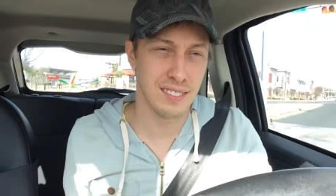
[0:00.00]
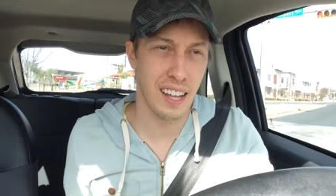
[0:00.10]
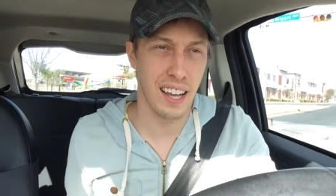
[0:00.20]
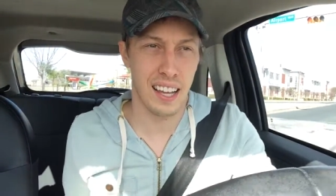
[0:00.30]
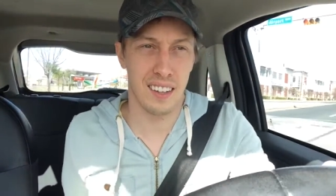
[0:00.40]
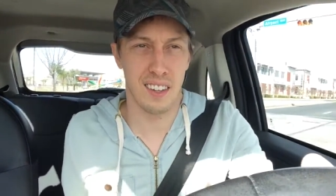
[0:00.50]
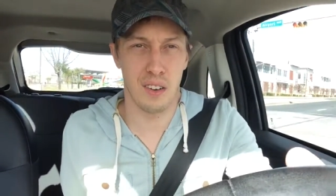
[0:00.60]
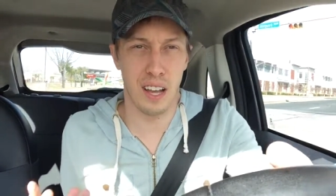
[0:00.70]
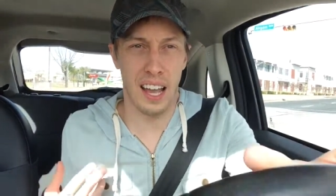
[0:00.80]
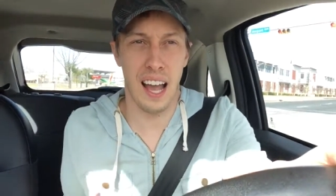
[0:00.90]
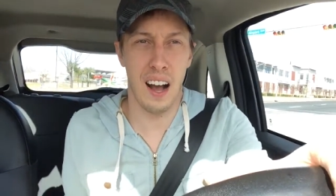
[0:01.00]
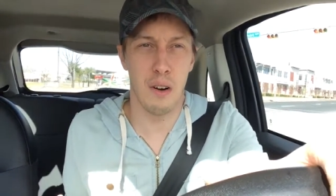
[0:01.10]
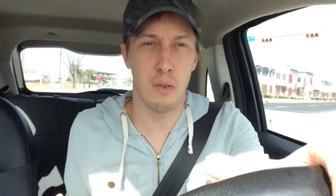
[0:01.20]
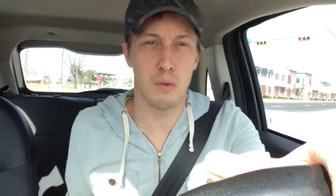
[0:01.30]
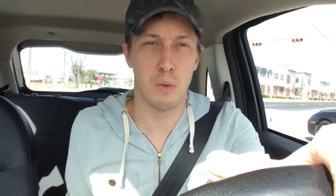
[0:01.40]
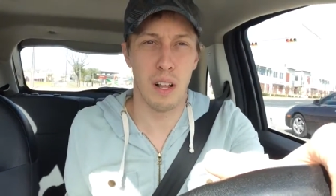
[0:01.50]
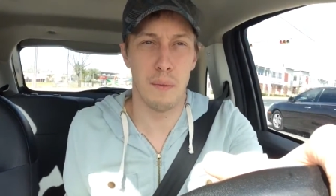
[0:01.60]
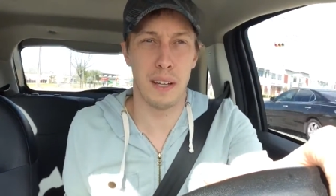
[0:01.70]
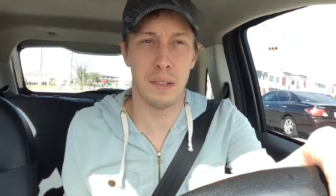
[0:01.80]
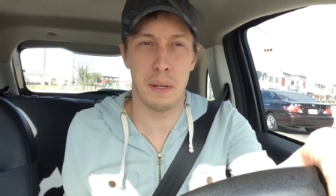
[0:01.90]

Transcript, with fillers: like, okay, how well am I going to